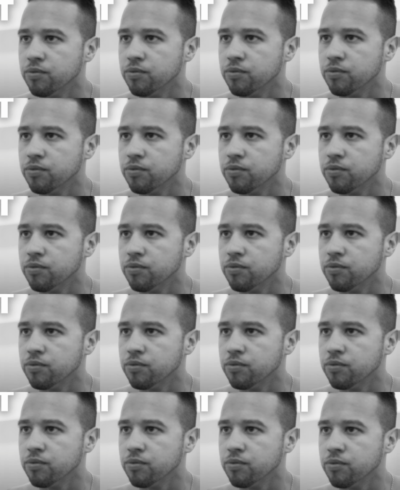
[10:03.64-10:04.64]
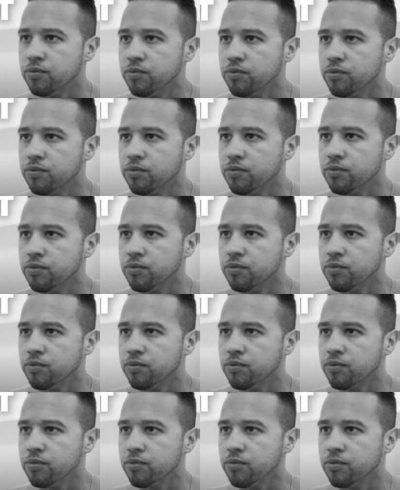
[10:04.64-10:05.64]

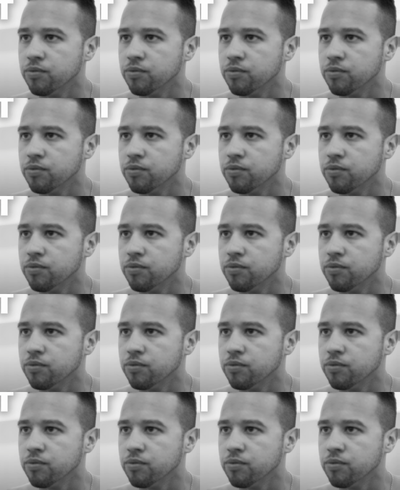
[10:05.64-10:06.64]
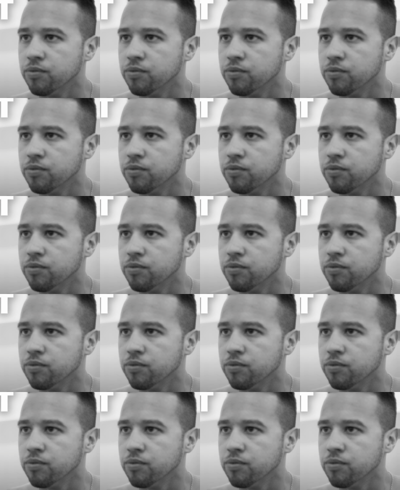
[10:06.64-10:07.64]

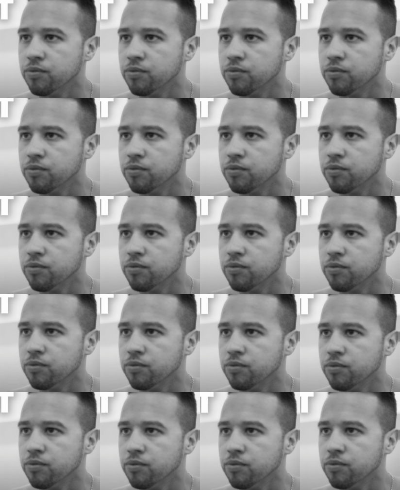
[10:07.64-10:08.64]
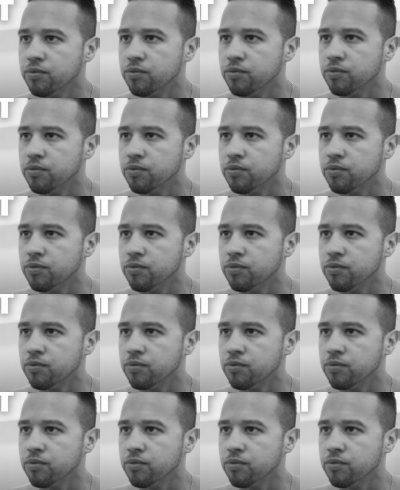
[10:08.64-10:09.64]

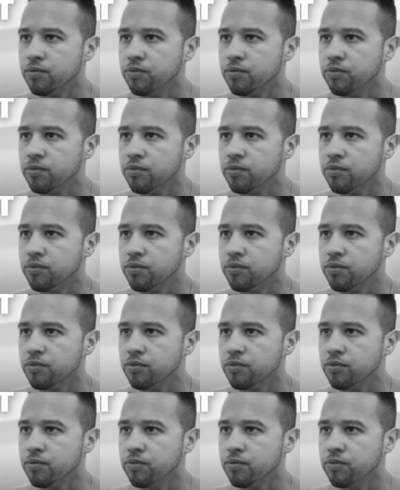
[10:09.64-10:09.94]
This is a still picture; no speech is visible.